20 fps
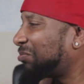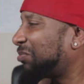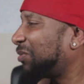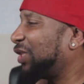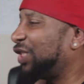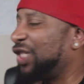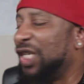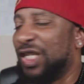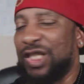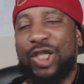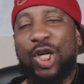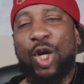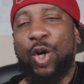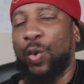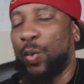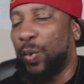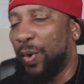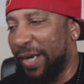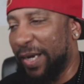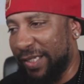Just
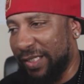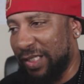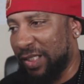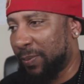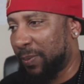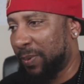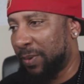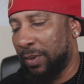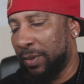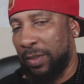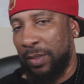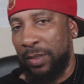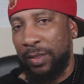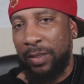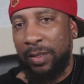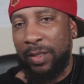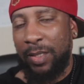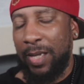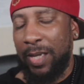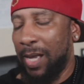crisp.
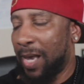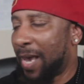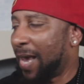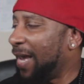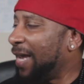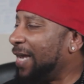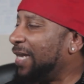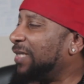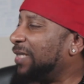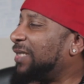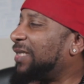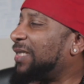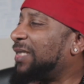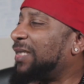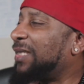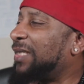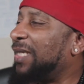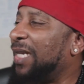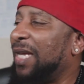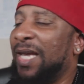Ain't
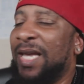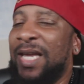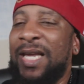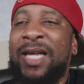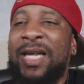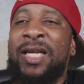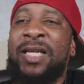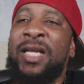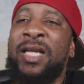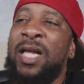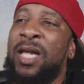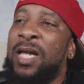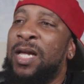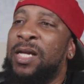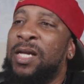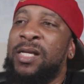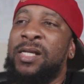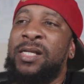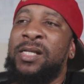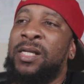seen,
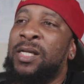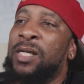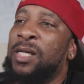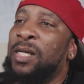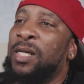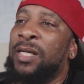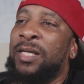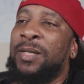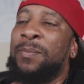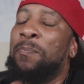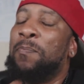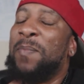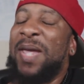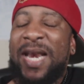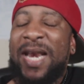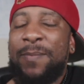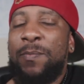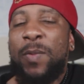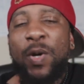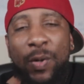
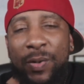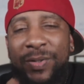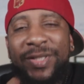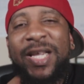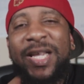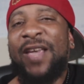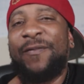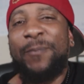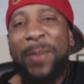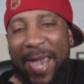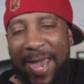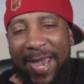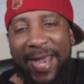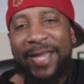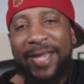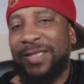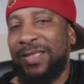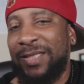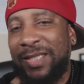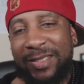many moons have
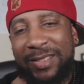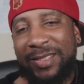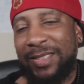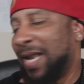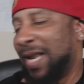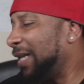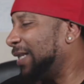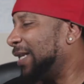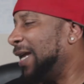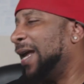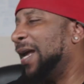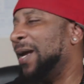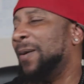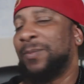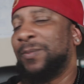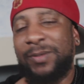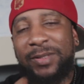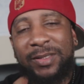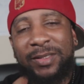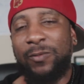passed since that
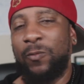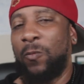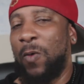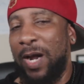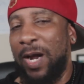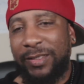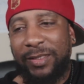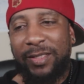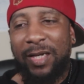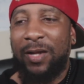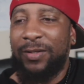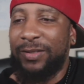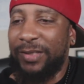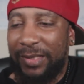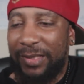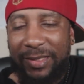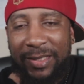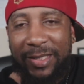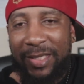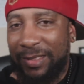damn washcloth
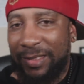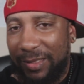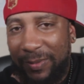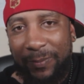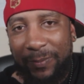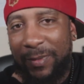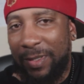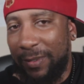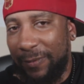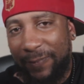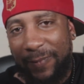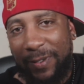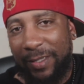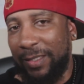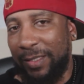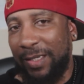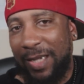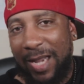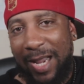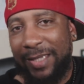has seen some
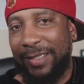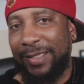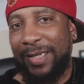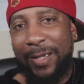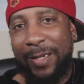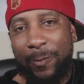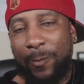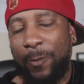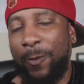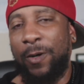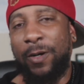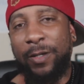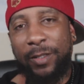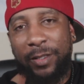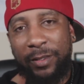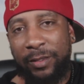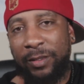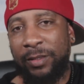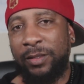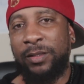motherfucking goddamn water.
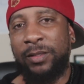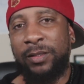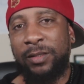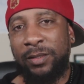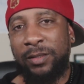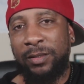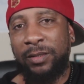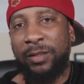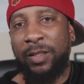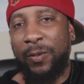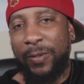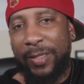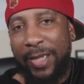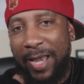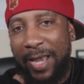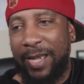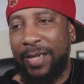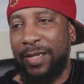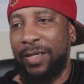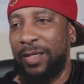
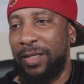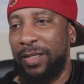Okay?